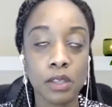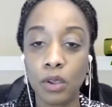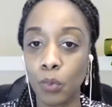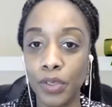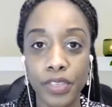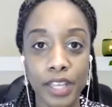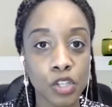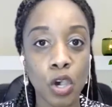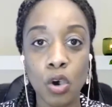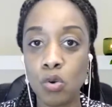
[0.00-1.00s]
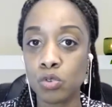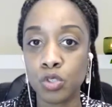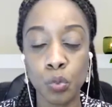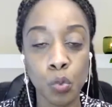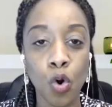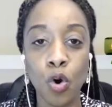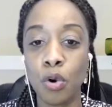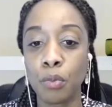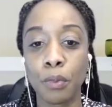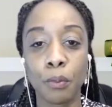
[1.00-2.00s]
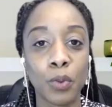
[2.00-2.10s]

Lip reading: whether that's cold or warm.